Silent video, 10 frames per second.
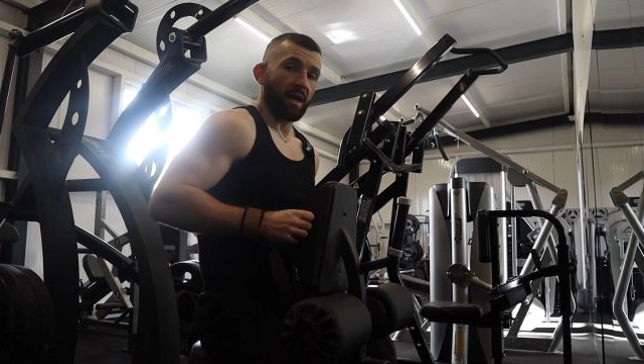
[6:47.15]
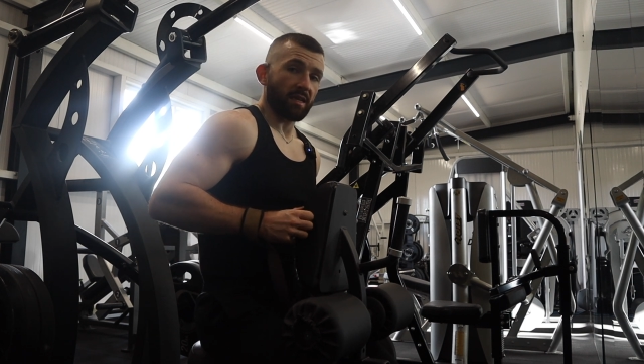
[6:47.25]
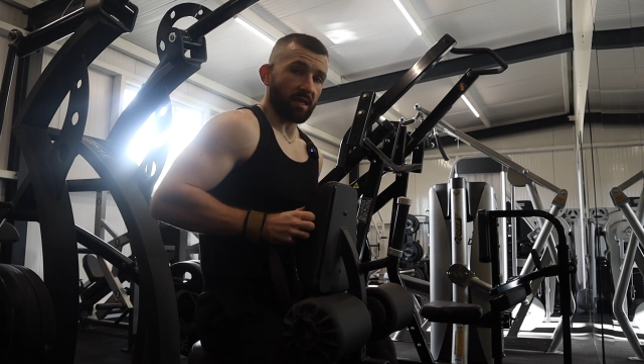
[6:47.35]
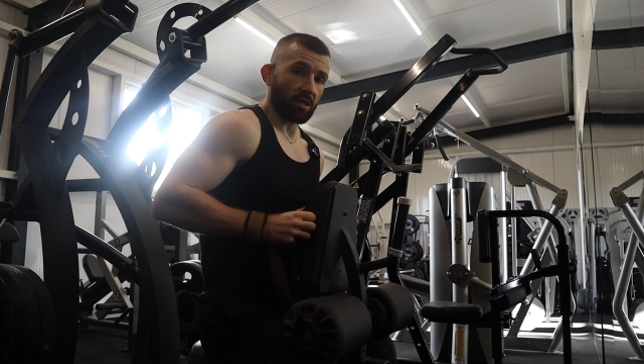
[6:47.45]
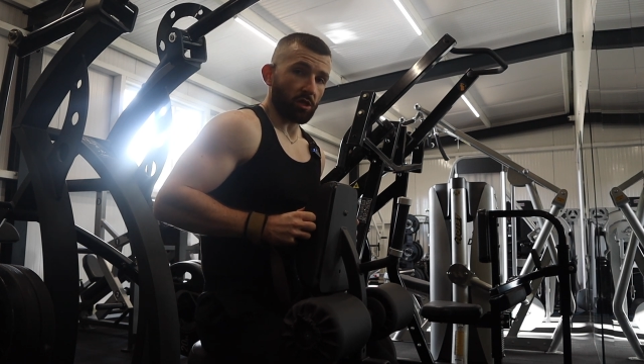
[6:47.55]

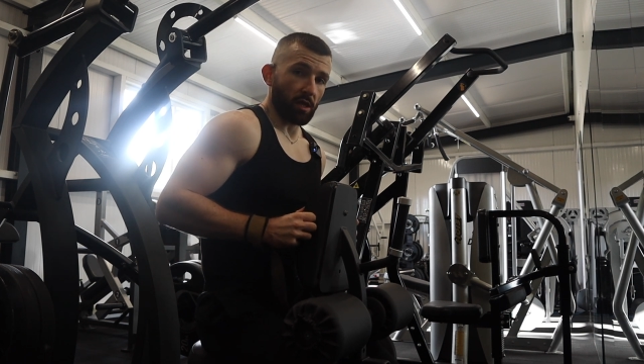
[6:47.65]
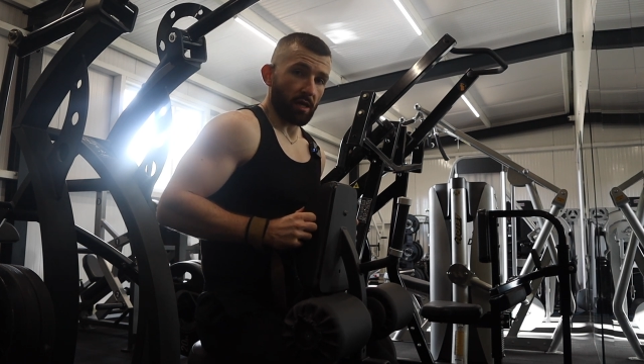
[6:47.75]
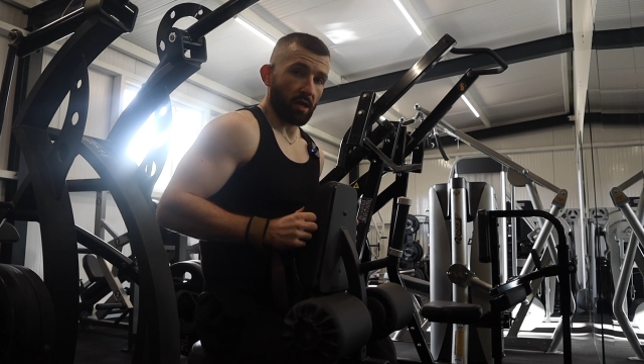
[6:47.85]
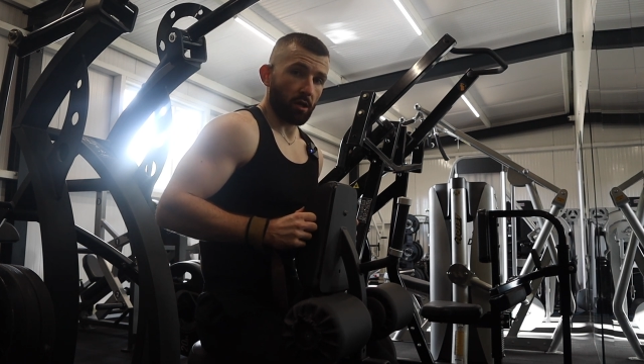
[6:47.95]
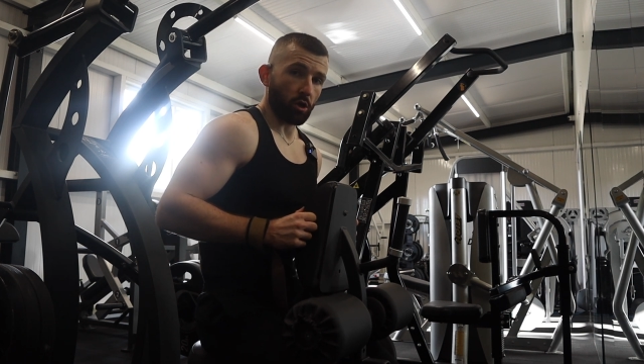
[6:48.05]
is
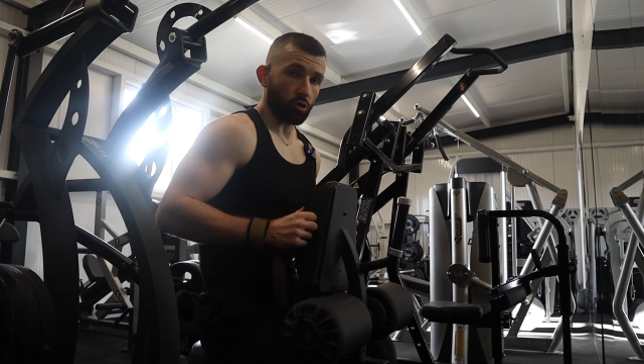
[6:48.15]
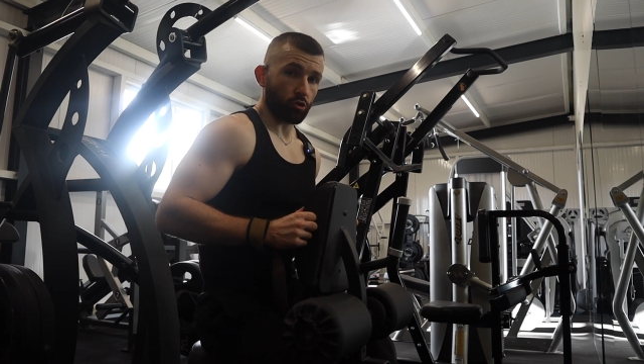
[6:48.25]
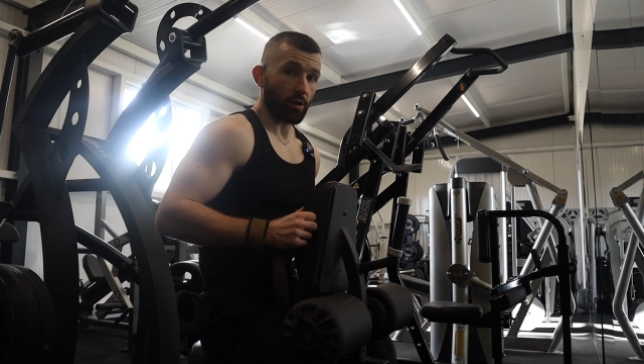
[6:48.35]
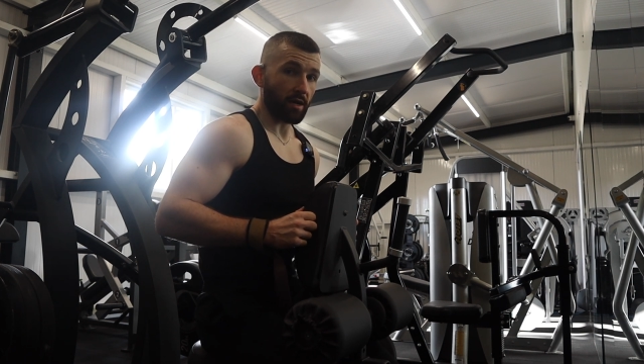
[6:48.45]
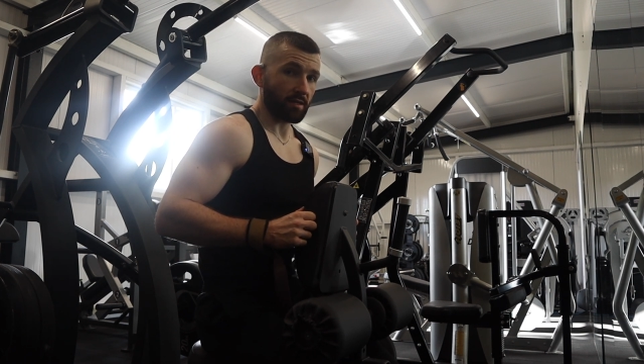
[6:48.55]
actually
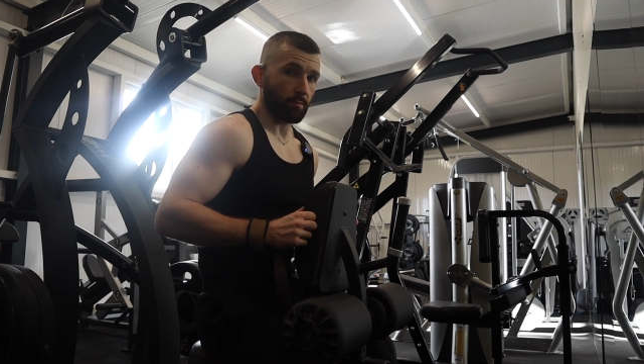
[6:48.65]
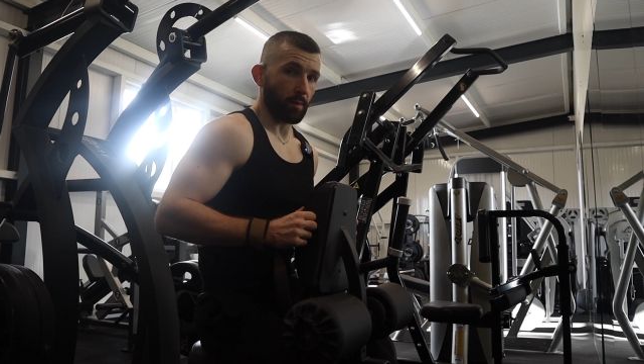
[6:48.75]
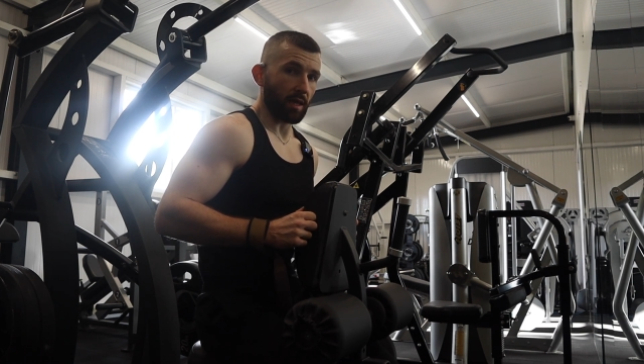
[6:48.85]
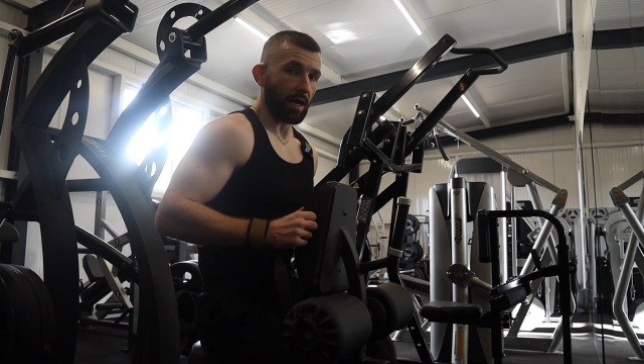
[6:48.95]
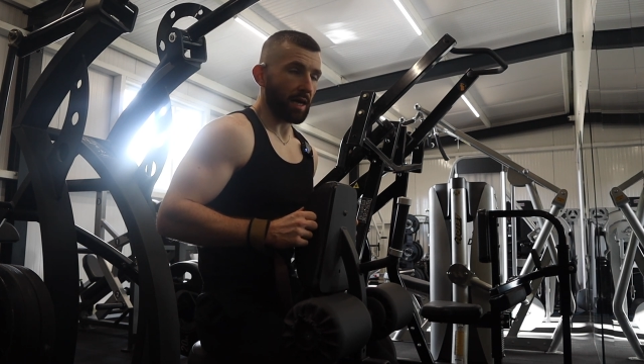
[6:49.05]
contracting
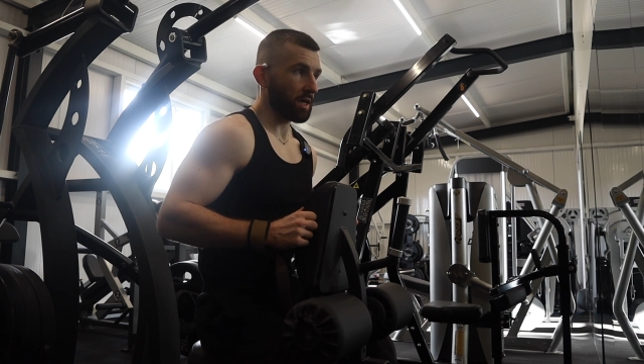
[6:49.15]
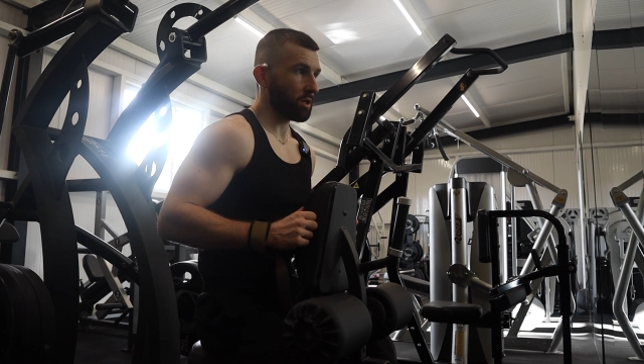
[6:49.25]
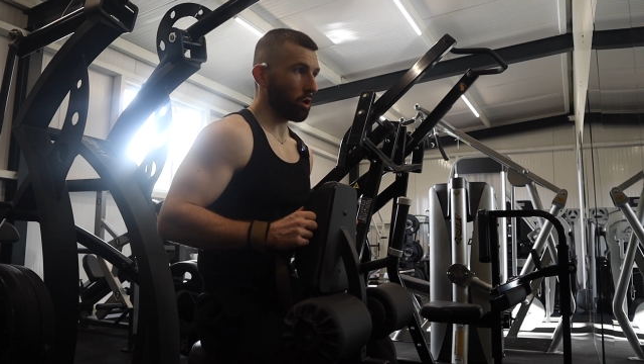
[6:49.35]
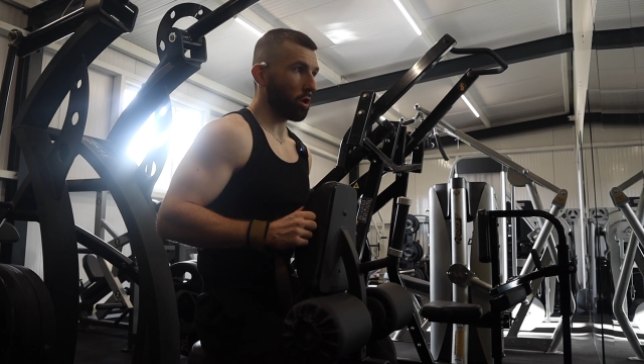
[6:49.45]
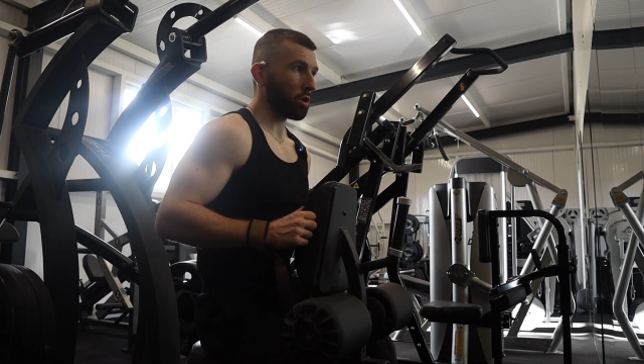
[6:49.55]
my lat,
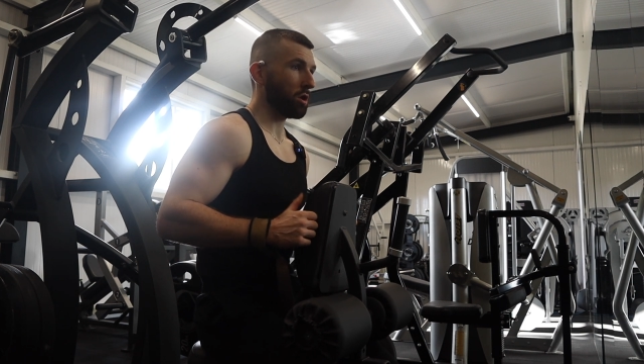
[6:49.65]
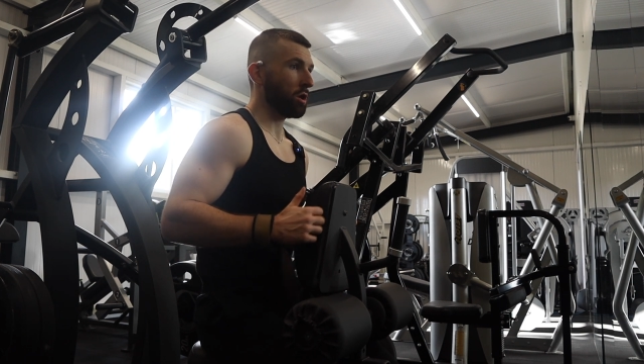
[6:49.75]
not